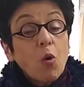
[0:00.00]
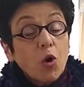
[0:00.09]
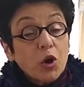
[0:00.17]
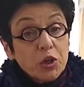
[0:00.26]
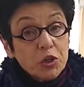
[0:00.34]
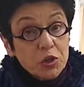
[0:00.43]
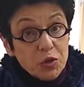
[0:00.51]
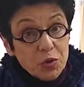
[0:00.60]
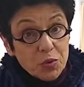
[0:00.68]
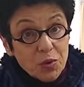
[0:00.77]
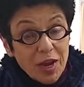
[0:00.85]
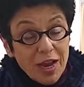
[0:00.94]
or
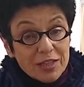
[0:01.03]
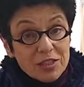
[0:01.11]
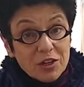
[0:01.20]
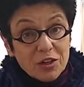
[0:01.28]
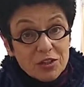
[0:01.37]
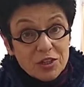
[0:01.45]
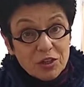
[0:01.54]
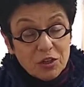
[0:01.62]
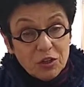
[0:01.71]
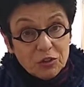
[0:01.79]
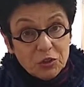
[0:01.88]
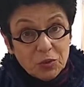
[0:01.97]
you as an arts and
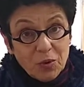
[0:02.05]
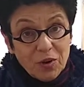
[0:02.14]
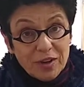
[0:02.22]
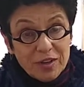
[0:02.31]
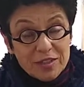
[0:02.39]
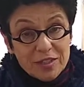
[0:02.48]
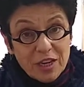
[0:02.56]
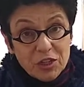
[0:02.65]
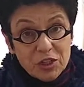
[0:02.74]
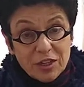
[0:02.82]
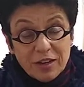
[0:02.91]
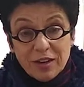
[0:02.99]
culture
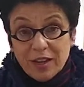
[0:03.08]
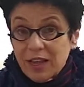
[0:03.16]
organization.